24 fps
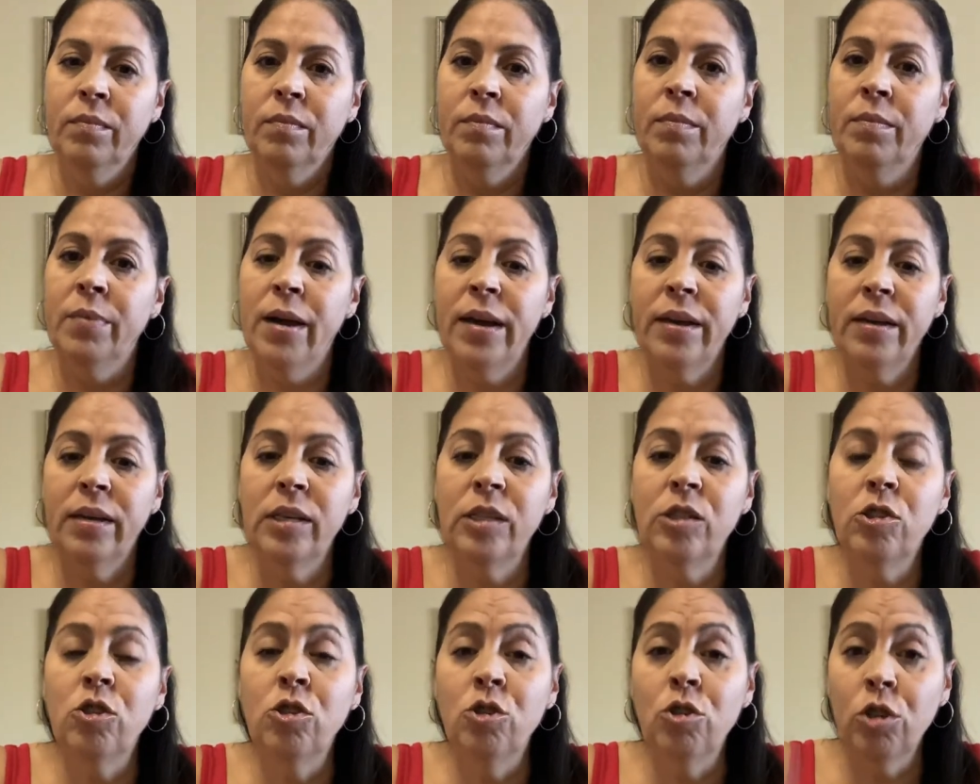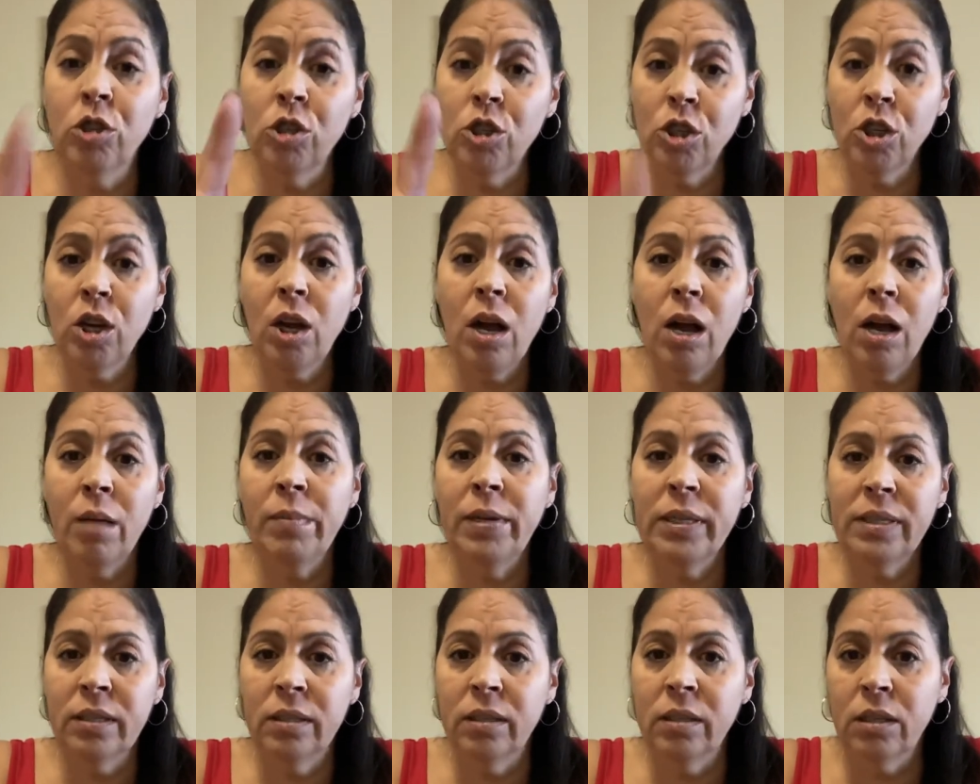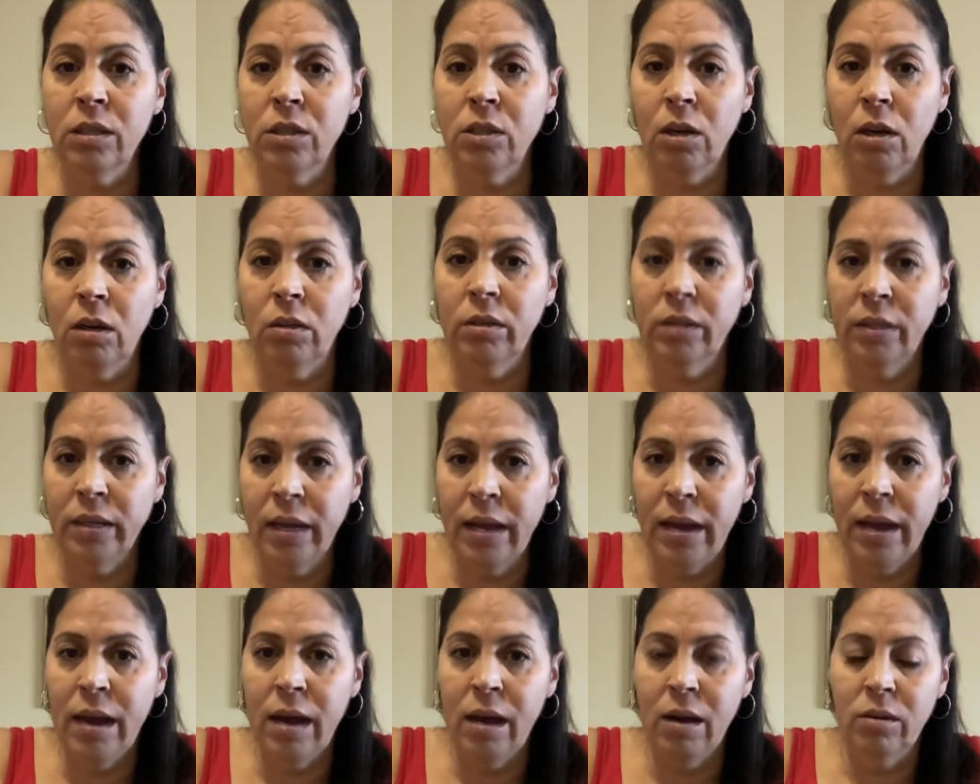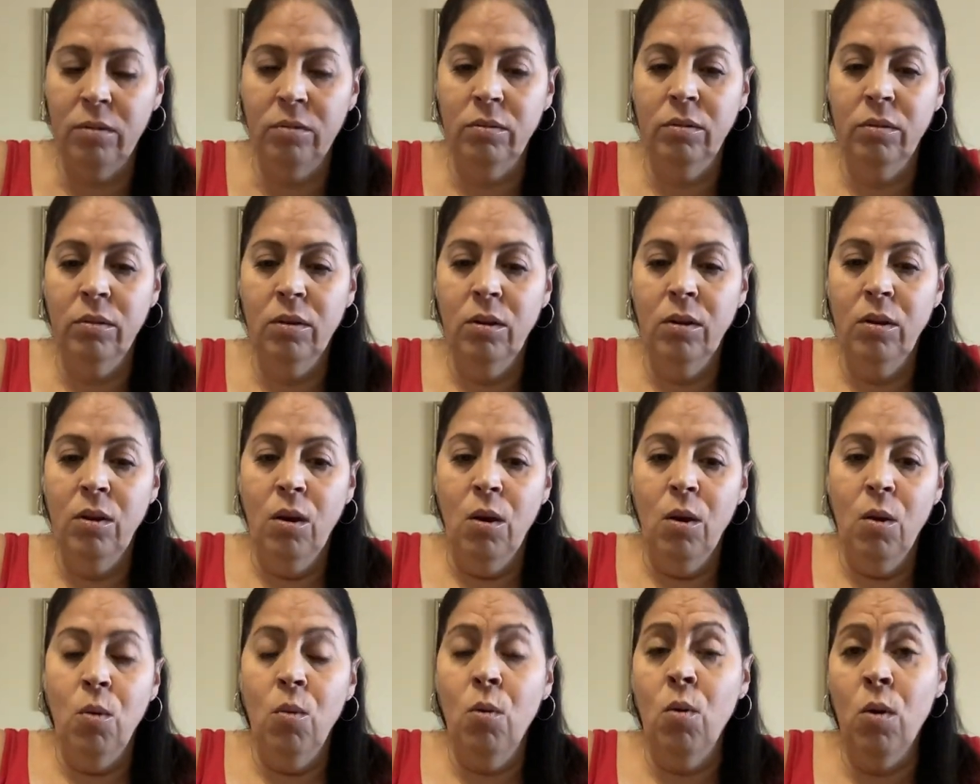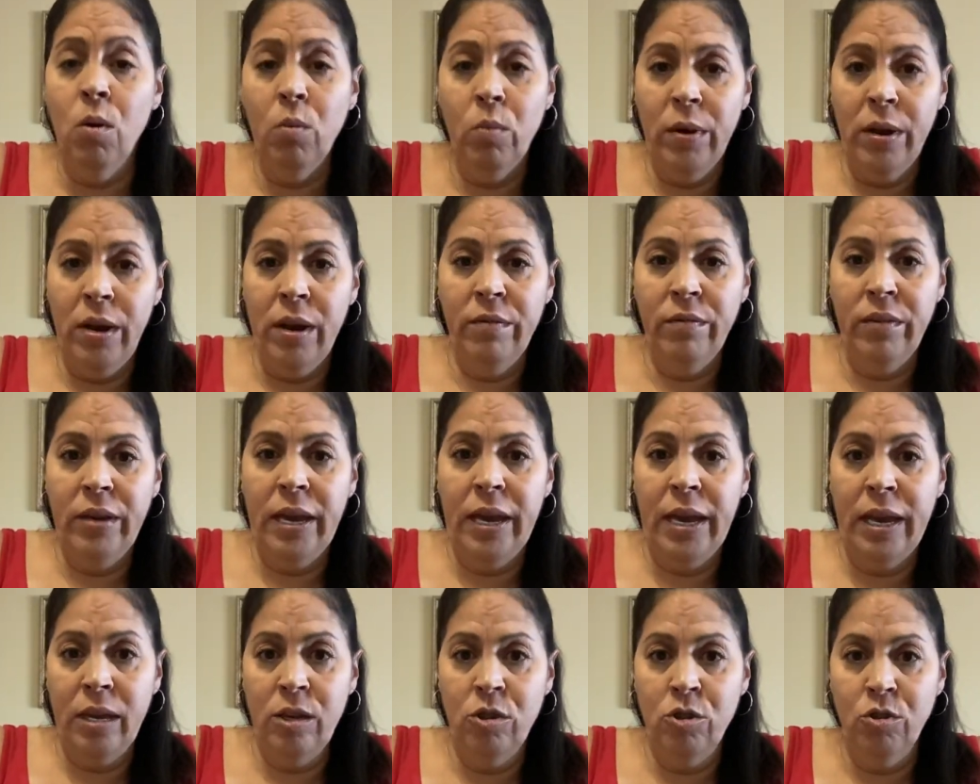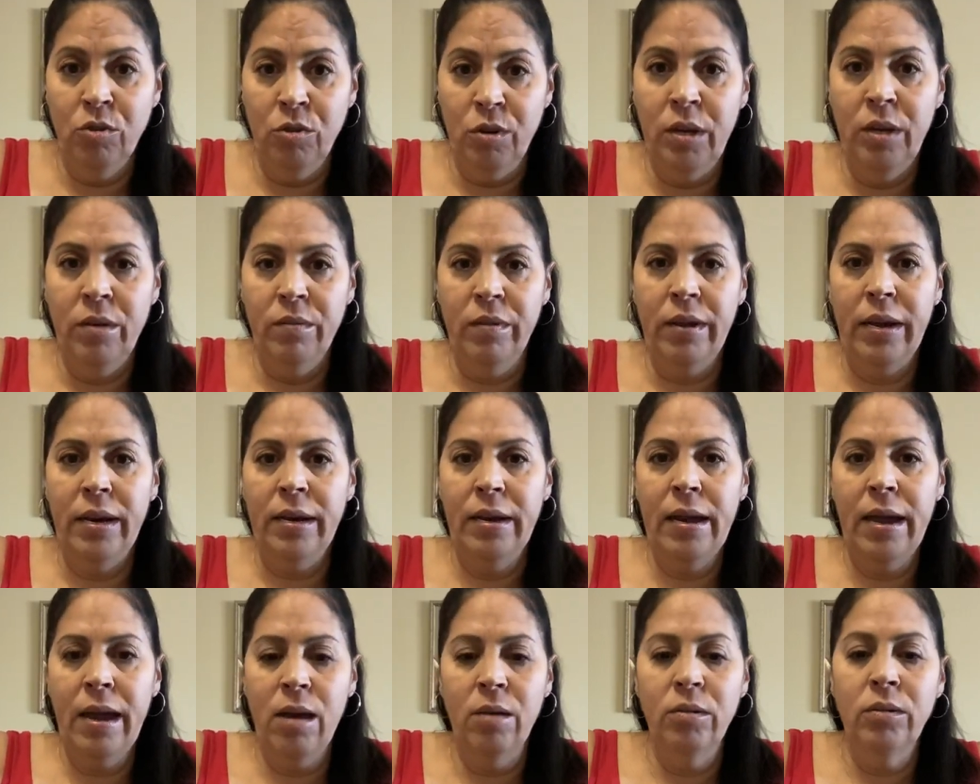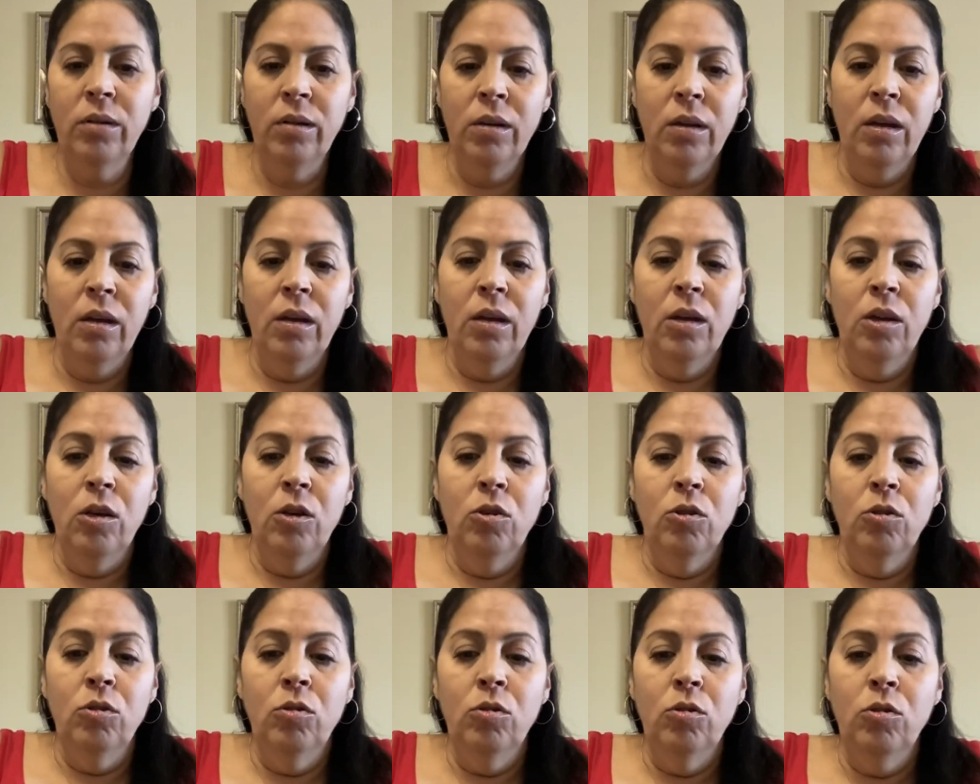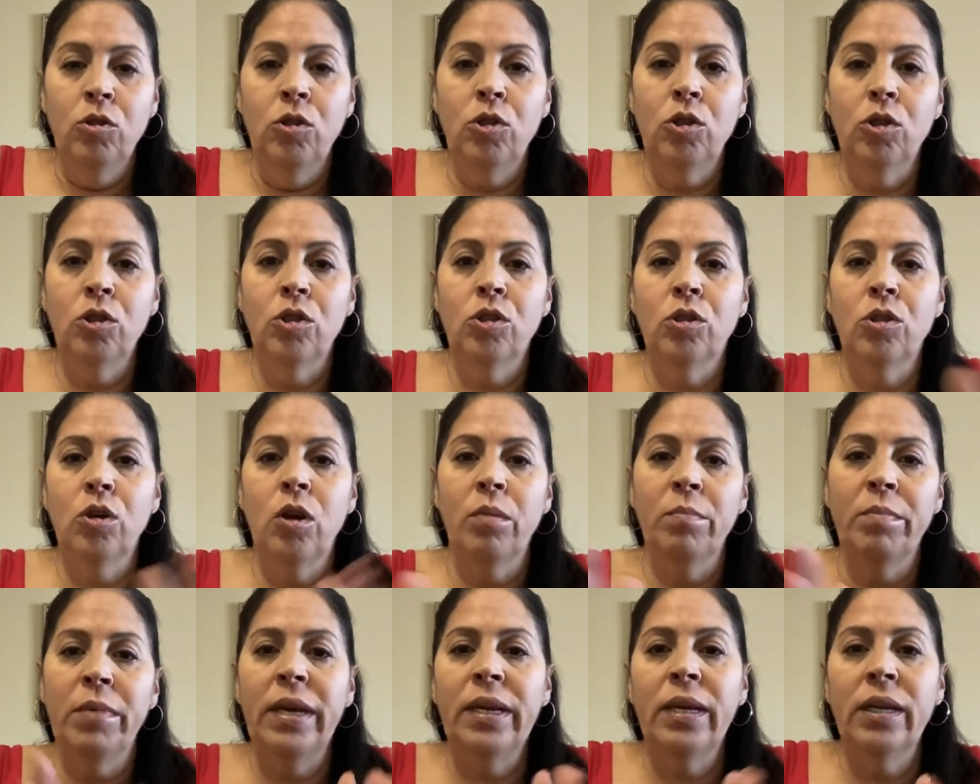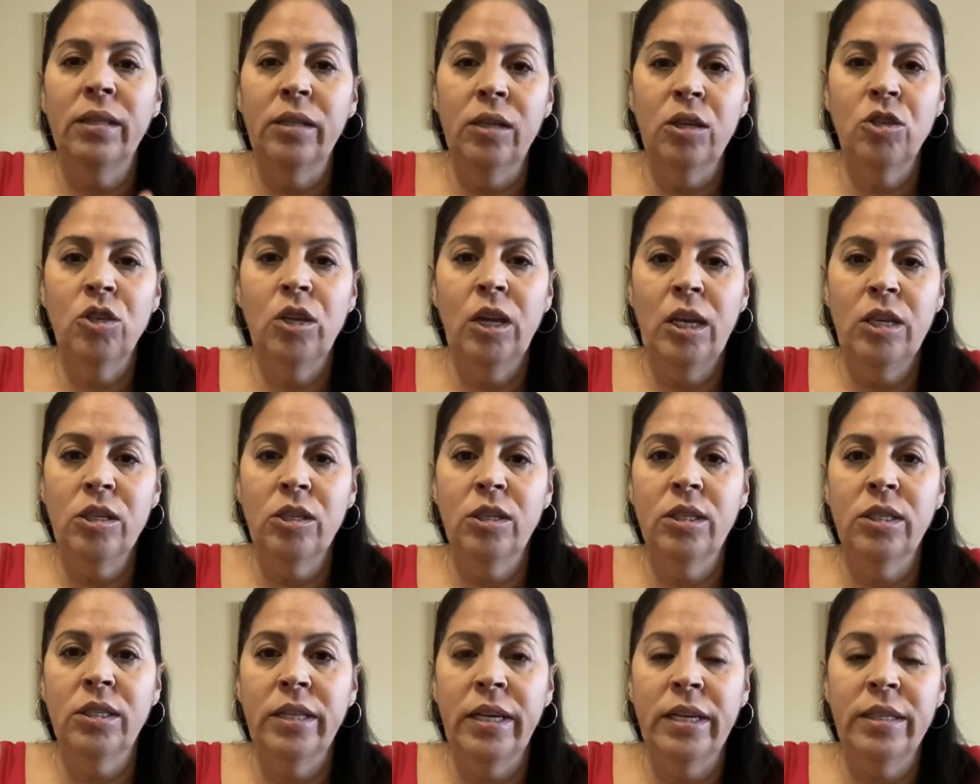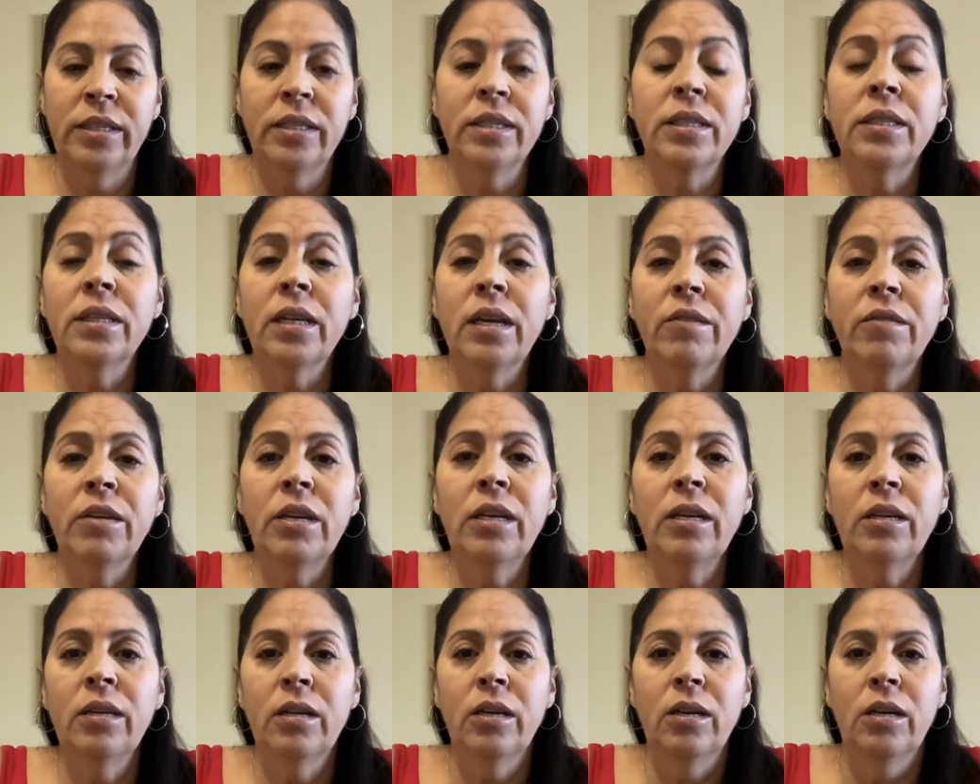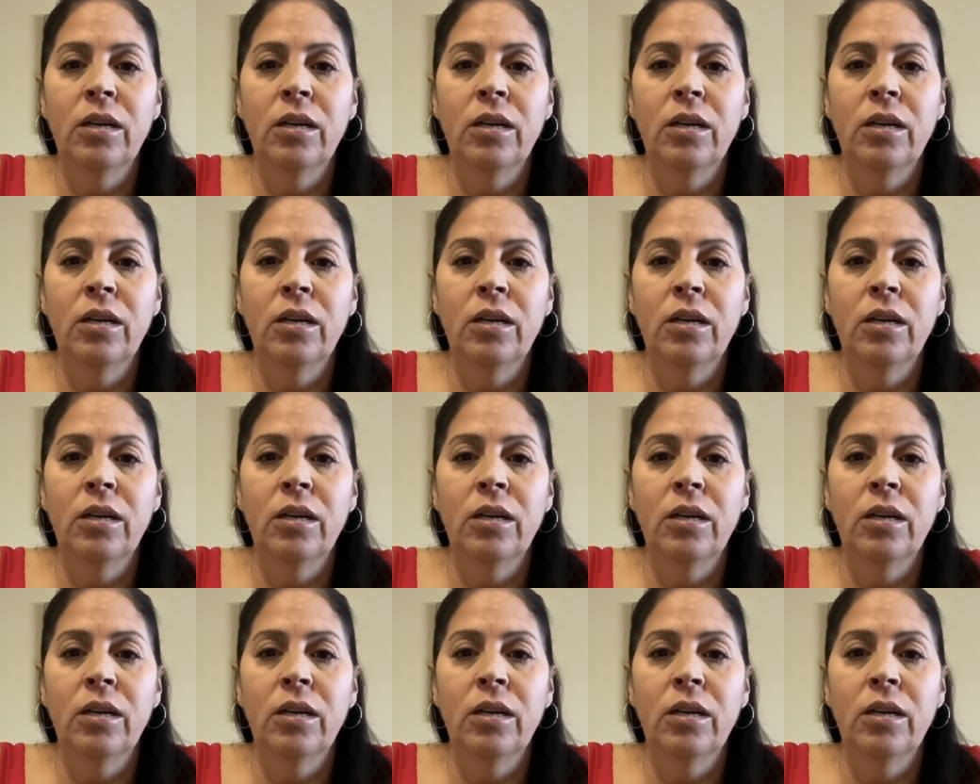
But it's your job as an adult now, or whatever age you're in right now, to start making the changes necessary